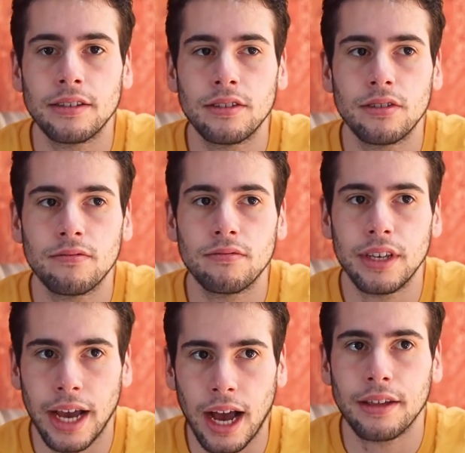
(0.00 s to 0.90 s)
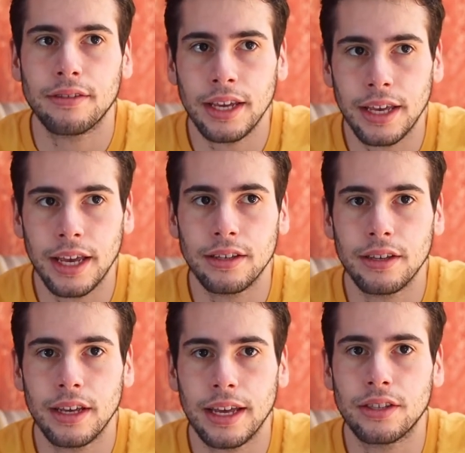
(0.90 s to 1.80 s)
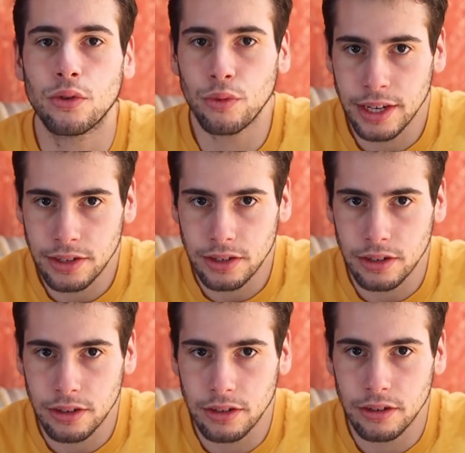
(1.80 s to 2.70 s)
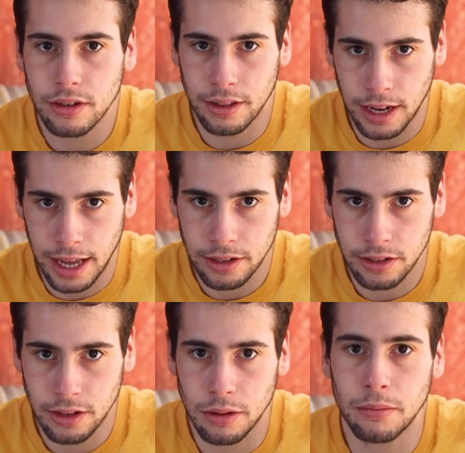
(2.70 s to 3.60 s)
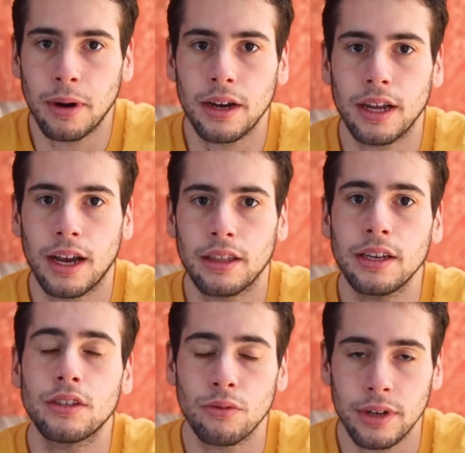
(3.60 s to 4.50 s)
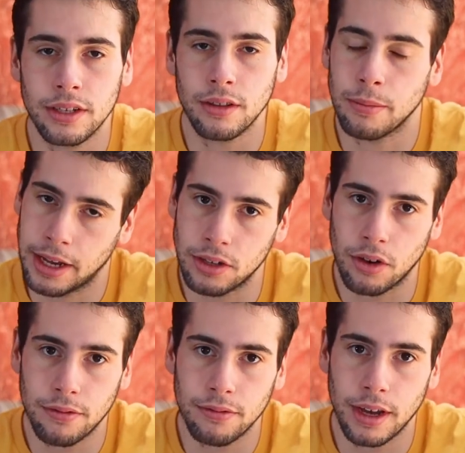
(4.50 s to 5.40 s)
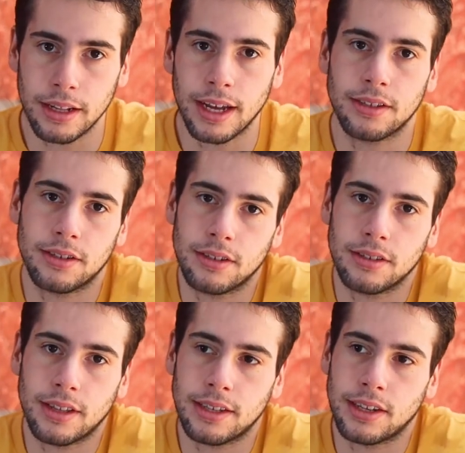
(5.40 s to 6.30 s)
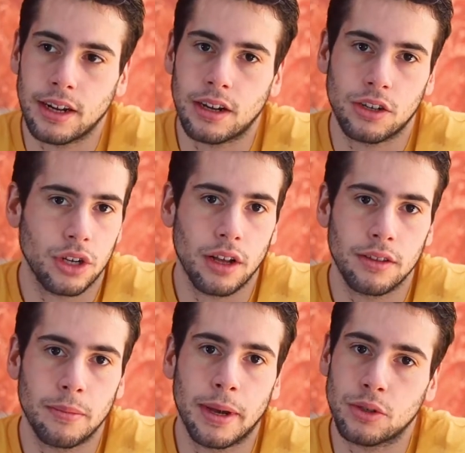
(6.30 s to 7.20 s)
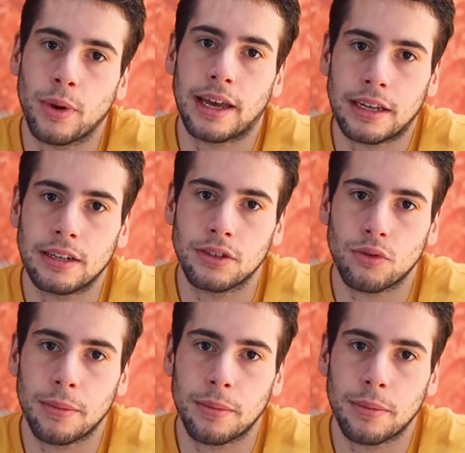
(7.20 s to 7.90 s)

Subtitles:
And yeah, I think it's a risk nonetheless, but I think it's a risk that pays off. And that's in a nutshell the best way I can